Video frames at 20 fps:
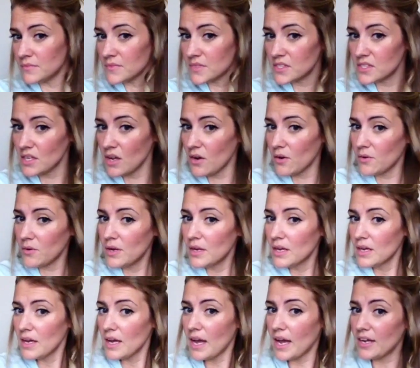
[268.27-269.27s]
So
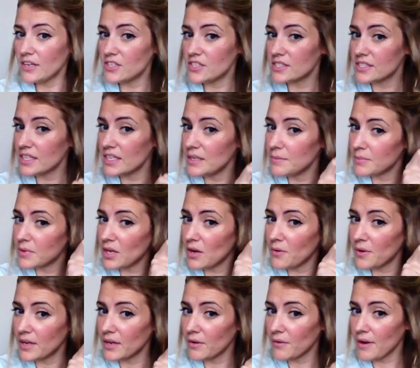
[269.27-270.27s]
I just keep
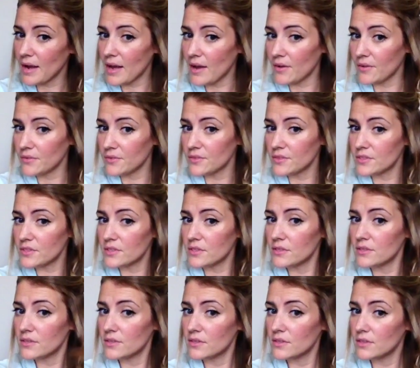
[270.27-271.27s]
going around.
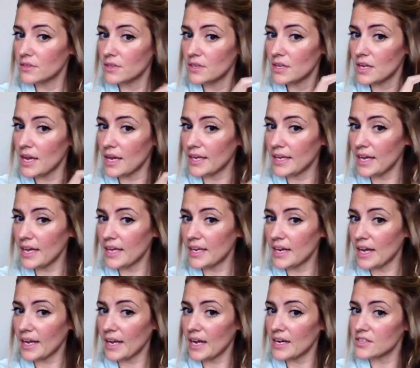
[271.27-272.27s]
Again,
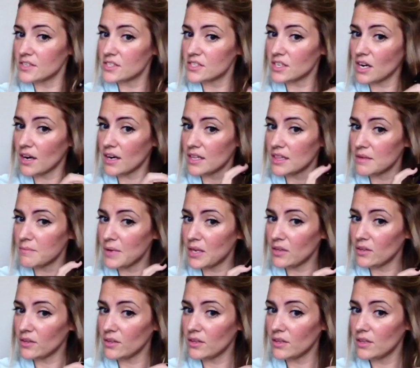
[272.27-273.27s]
I kind of start in the
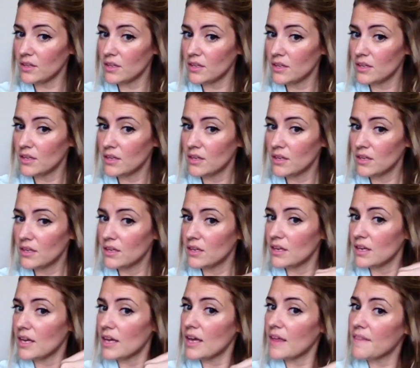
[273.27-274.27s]
middle,
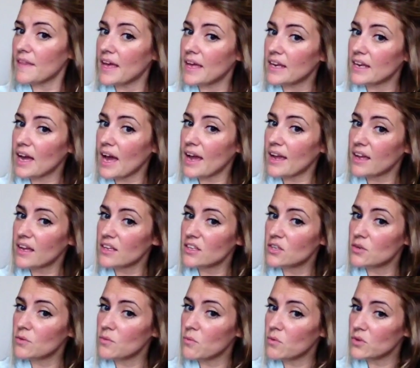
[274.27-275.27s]
and then
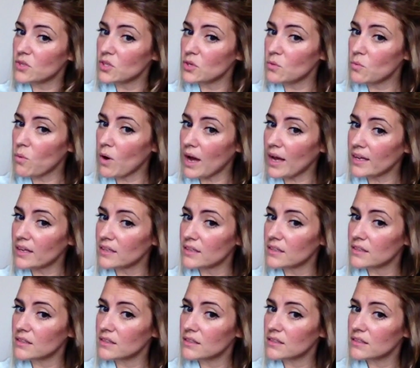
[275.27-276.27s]
you want
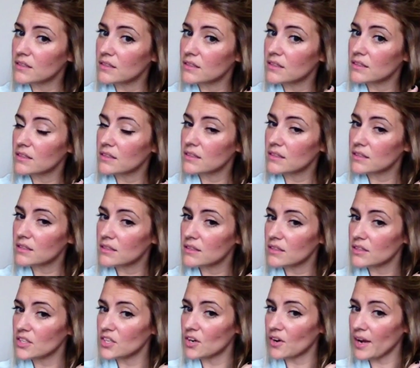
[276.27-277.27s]

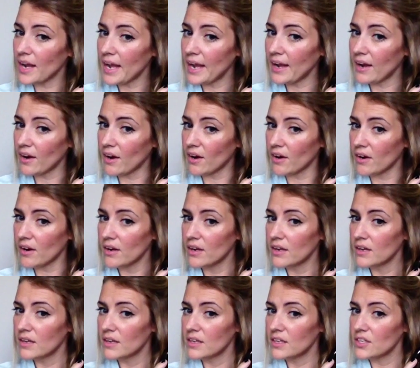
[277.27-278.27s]
your hair,
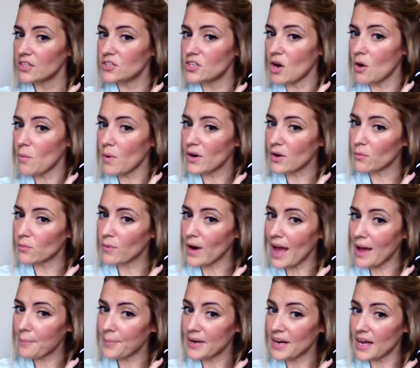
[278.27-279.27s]
you don't want to
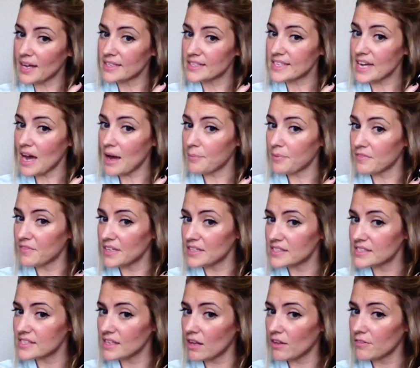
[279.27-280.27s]
wrap it on top of
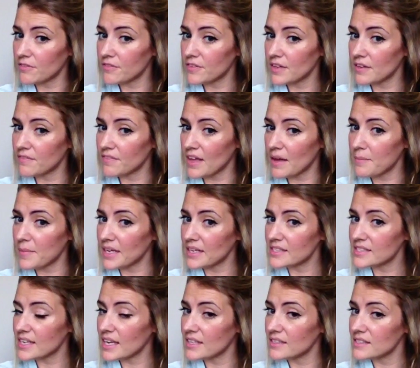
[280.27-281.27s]
itself, if that
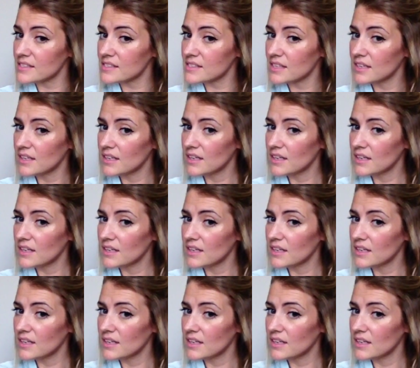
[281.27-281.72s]
makes sense,